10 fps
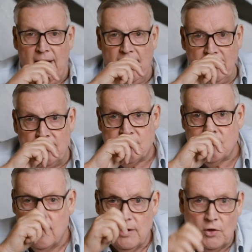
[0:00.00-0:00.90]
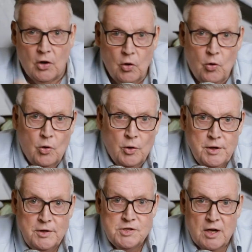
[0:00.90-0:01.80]
And it's the
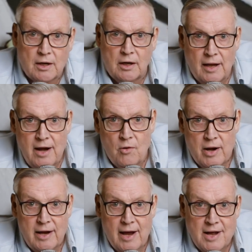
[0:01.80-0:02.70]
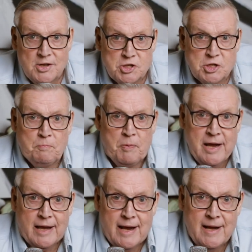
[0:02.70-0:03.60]
Lord declaring and
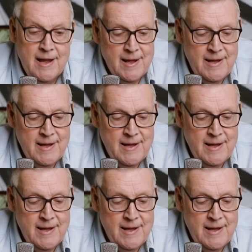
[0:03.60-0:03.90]
speaking